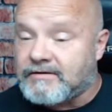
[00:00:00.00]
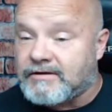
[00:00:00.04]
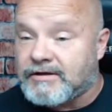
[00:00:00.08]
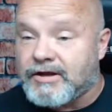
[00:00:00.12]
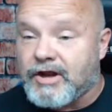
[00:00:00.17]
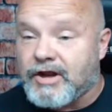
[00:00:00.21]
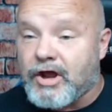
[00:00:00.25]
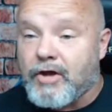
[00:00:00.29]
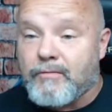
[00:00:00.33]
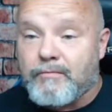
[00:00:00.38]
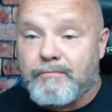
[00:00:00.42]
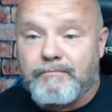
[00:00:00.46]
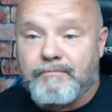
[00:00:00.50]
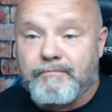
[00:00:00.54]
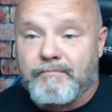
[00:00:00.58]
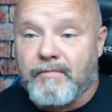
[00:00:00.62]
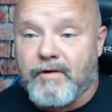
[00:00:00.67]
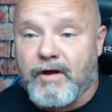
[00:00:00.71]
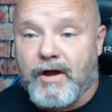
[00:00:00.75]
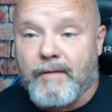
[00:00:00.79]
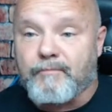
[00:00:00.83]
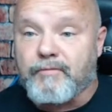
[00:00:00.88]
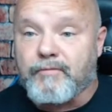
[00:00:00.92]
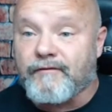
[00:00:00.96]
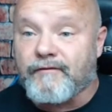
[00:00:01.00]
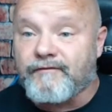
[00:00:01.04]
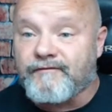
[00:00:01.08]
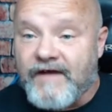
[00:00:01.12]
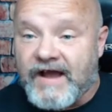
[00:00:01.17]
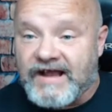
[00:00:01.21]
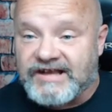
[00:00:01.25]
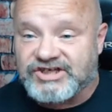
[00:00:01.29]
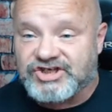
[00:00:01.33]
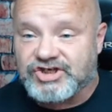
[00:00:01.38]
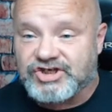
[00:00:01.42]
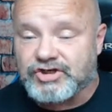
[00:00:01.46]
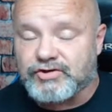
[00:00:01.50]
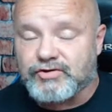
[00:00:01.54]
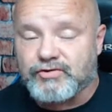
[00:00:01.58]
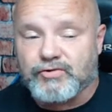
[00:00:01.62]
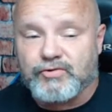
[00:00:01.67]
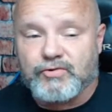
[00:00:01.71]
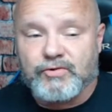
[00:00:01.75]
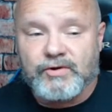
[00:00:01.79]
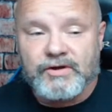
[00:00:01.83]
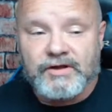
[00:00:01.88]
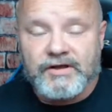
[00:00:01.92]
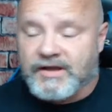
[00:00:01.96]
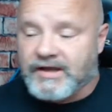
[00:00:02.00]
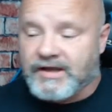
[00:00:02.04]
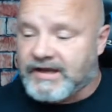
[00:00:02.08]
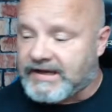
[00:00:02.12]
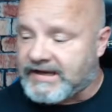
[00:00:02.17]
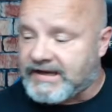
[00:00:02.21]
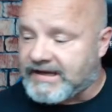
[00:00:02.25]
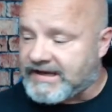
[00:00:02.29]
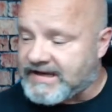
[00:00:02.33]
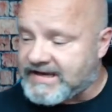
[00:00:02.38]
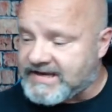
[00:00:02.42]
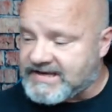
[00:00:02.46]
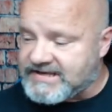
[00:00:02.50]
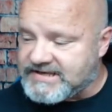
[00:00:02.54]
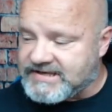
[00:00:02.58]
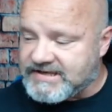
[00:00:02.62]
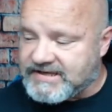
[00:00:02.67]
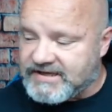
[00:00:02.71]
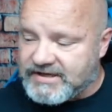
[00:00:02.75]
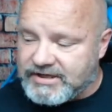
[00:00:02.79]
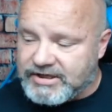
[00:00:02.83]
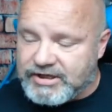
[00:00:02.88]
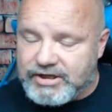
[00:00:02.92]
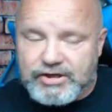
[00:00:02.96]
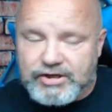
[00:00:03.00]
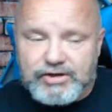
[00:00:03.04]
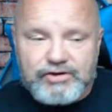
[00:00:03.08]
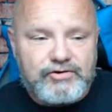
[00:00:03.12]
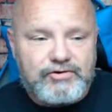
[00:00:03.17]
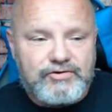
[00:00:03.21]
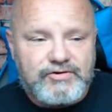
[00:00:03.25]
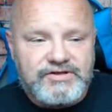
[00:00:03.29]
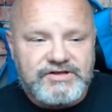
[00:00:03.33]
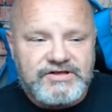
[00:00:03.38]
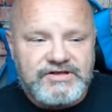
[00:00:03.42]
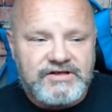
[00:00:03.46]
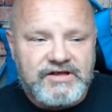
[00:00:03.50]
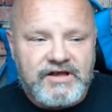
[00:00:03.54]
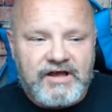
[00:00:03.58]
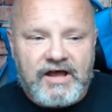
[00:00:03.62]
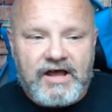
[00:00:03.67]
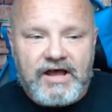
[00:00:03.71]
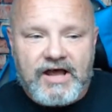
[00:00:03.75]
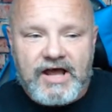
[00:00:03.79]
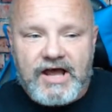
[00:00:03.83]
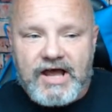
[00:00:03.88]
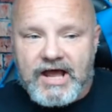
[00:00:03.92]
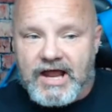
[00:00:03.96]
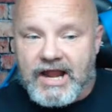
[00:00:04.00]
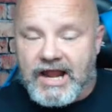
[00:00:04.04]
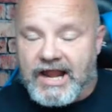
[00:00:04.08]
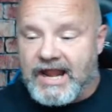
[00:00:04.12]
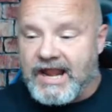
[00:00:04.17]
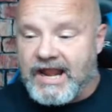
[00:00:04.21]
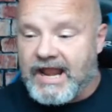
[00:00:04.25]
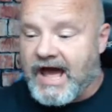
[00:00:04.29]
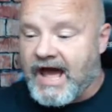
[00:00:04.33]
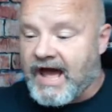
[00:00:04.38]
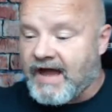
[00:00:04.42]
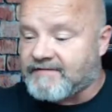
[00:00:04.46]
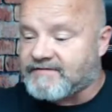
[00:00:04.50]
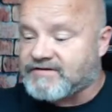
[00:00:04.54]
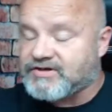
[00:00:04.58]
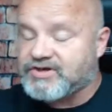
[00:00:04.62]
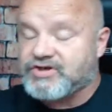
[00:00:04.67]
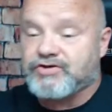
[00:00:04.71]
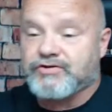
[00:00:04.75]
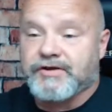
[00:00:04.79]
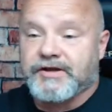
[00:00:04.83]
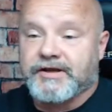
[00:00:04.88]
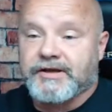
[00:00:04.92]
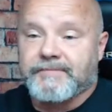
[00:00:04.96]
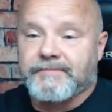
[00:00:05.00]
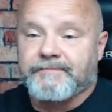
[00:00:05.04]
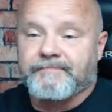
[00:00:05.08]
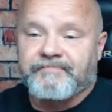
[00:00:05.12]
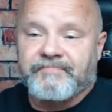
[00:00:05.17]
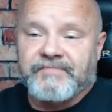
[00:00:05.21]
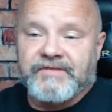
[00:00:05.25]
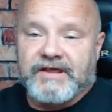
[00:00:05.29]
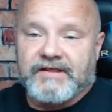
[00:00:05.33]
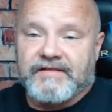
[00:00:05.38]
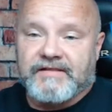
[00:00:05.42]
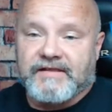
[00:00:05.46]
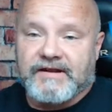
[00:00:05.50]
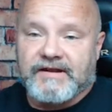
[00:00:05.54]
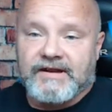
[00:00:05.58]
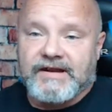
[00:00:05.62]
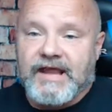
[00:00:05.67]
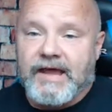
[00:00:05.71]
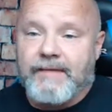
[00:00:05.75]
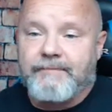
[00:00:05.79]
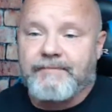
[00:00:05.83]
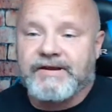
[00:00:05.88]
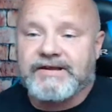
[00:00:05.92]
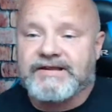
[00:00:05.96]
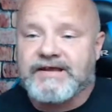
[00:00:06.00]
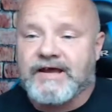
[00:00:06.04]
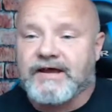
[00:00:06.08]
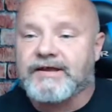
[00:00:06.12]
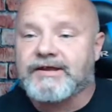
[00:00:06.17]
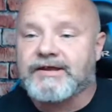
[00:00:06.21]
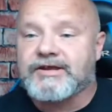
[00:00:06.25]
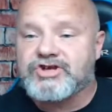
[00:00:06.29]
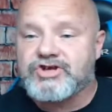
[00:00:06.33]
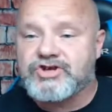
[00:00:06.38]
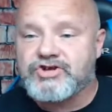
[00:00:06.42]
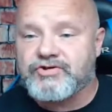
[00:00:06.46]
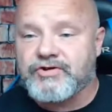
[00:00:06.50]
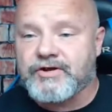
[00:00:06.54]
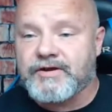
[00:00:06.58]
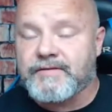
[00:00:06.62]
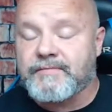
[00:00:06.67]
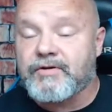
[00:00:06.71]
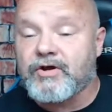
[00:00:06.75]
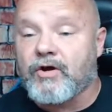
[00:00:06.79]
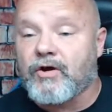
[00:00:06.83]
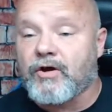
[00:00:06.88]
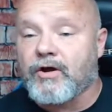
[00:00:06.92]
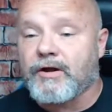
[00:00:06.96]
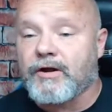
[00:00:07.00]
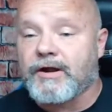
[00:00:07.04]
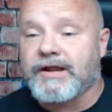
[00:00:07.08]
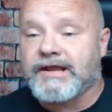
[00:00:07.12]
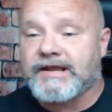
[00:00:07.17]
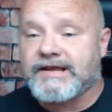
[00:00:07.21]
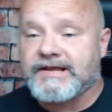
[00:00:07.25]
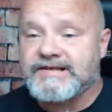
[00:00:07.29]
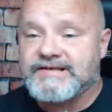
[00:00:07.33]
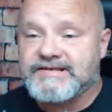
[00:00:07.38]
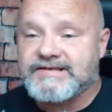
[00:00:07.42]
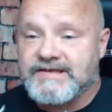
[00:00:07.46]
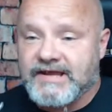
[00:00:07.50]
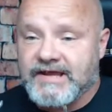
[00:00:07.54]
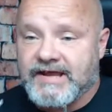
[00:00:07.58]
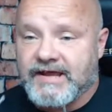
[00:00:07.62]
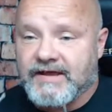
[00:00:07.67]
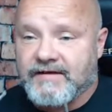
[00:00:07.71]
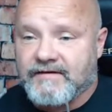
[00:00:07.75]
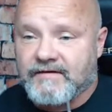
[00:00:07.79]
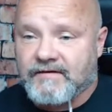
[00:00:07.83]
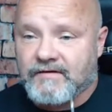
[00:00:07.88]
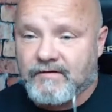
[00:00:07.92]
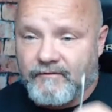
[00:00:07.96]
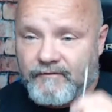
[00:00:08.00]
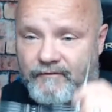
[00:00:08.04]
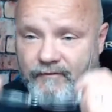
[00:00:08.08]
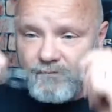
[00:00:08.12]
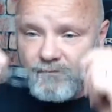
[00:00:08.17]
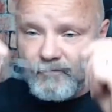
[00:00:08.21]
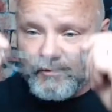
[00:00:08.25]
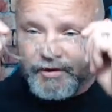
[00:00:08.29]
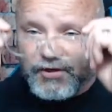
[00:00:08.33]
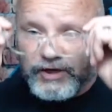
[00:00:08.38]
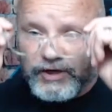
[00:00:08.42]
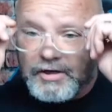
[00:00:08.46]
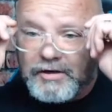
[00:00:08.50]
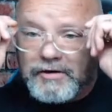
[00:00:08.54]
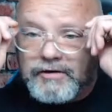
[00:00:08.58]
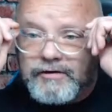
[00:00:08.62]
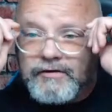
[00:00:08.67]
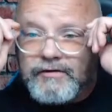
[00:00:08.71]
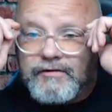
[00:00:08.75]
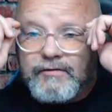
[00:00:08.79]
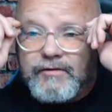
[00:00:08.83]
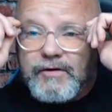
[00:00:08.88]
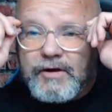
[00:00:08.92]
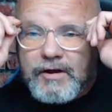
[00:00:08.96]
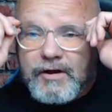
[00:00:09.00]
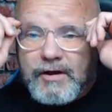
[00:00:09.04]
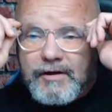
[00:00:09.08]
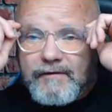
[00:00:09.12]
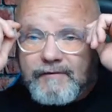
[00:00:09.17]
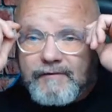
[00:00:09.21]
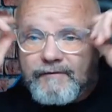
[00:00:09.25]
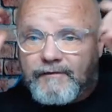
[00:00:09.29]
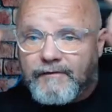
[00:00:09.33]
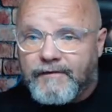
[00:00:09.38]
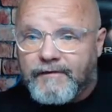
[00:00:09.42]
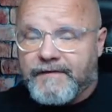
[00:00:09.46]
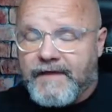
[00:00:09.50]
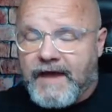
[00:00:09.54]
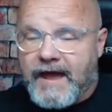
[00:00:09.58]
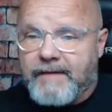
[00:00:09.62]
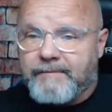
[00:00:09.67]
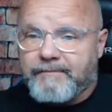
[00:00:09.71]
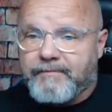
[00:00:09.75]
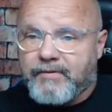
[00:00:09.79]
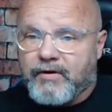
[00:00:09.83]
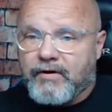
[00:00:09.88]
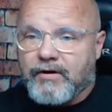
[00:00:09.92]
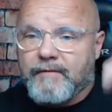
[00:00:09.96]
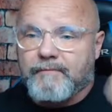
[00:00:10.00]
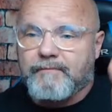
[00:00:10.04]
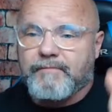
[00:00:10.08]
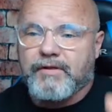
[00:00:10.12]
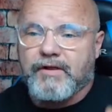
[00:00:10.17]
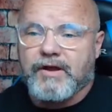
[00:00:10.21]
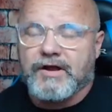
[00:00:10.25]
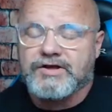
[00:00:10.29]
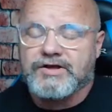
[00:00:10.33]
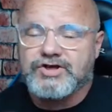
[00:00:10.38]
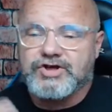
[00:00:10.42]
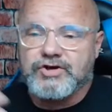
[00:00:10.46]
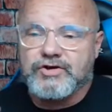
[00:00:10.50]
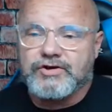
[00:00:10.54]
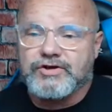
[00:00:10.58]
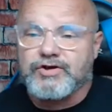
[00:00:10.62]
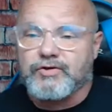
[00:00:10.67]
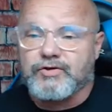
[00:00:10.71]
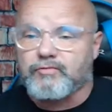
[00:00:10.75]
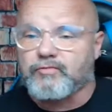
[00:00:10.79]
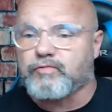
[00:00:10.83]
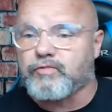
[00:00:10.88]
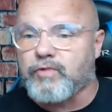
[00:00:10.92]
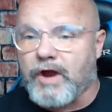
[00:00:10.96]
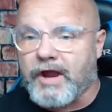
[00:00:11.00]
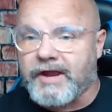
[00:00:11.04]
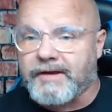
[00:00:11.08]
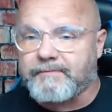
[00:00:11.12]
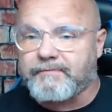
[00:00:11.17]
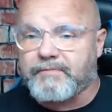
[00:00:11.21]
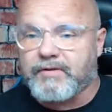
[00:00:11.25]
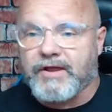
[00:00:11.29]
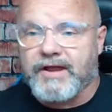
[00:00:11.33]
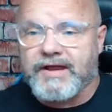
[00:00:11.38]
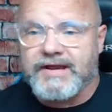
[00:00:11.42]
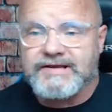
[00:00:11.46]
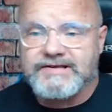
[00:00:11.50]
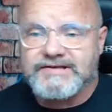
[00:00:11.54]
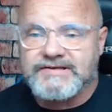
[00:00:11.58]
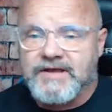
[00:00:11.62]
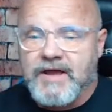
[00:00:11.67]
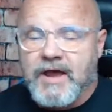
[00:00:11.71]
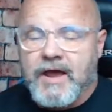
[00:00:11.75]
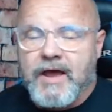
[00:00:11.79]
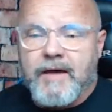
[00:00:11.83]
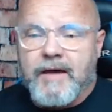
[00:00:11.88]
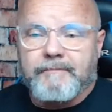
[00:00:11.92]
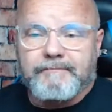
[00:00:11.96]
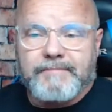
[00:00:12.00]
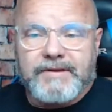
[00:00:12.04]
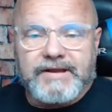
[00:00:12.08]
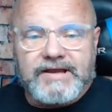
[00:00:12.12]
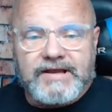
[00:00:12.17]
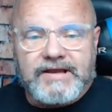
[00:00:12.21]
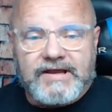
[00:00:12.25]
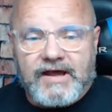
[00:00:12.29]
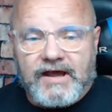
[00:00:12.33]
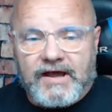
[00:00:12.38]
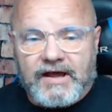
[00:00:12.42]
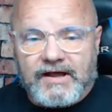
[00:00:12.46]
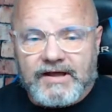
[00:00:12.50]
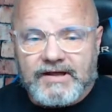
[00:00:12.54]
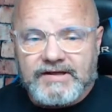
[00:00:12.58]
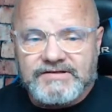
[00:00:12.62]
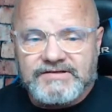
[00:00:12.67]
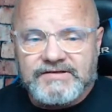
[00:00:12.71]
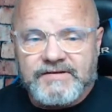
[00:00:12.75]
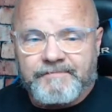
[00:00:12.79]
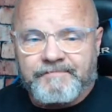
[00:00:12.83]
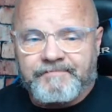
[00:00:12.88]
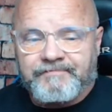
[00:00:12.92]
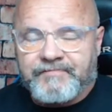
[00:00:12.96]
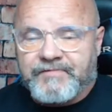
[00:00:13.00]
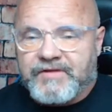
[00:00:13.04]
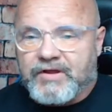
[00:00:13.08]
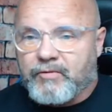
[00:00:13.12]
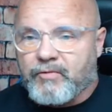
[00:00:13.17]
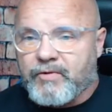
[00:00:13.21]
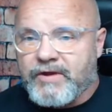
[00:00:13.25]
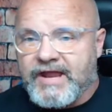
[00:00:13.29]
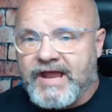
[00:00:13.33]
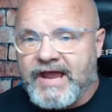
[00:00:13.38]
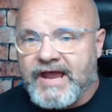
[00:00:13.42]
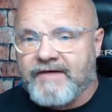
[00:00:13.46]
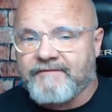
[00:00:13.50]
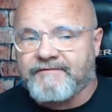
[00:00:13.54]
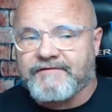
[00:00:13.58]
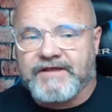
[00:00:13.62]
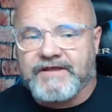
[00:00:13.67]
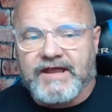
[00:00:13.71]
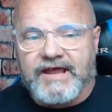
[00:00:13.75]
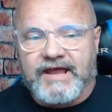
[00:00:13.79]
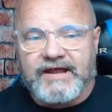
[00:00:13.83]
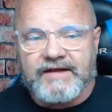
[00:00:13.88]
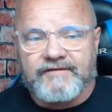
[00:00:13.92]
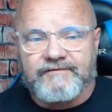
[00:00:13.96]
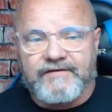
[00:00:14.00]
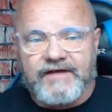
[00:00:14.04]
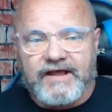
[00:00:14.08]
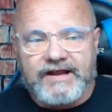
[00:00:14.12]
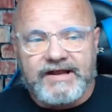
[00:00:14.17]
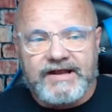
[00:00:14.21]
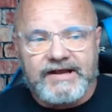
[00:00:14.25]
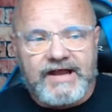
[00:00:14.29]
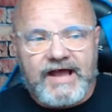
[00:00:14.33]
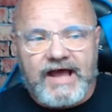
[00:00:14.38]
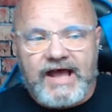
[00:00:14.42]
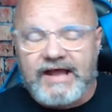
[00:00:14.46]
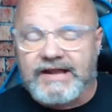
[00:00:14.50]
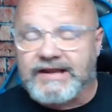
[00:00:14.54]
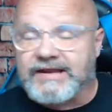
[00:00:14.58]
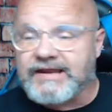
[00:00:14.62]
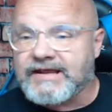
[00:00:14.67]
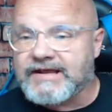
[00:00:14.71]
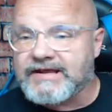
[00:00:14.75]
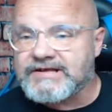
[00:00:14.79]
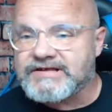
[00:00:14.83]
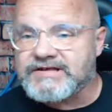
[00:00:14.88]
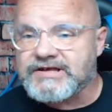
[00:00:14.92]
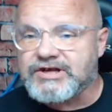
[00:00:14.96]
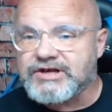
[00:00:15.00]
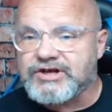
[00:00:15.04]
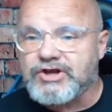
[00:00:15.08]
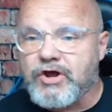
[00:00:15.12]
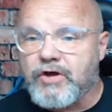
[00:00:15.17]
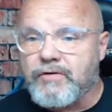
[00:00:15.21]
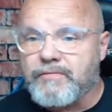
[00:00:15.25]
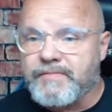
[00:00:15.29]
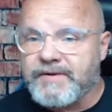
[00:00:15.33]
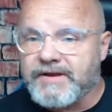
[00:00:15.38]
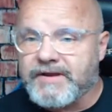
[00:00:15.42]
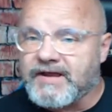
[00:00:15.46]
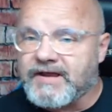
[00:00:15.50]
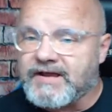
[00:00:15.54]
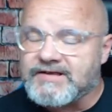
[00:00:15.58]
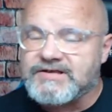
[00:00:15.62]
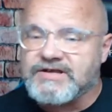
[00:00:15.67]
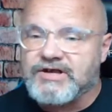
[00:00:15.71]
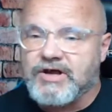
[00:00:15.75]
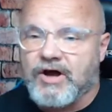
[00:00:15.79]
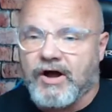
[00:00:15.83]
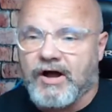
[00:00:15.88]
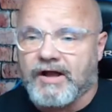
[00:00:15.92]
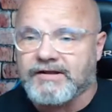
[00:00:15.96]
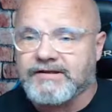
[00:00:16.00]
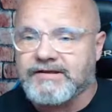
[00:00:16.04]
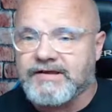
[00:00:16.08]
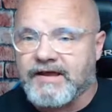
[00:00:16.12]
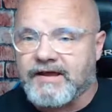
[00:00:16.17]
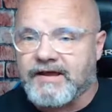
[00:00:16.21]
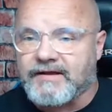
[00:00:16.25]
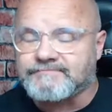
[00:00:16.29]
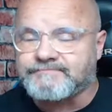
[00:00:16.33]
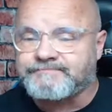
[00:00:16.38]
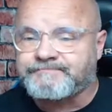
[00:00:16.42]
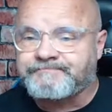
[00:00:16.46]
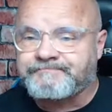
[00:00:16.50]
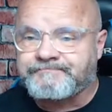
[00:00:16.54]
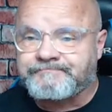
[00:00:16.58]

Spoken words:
you know, a professional, easy to use live stream, then let me tell you, StreamYard is it for you for that part. Plus, you're at the right place because we have the innovative ideas and no BS content.